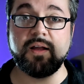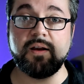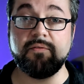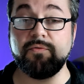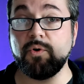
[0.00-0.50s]

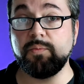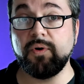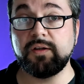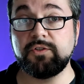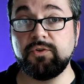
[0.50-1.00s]
in at
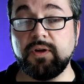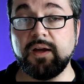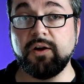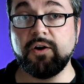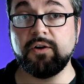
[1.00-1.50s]
4.2
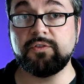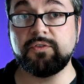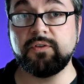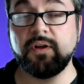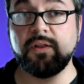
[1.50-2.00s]

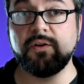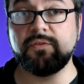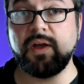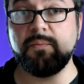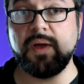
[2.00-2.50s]
gigahertz.
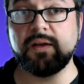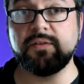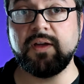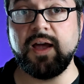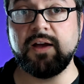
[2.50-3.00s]
There's 8
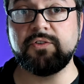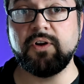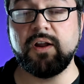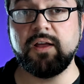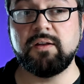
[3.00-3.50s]
megs of
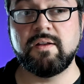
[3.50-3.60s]
cache on it.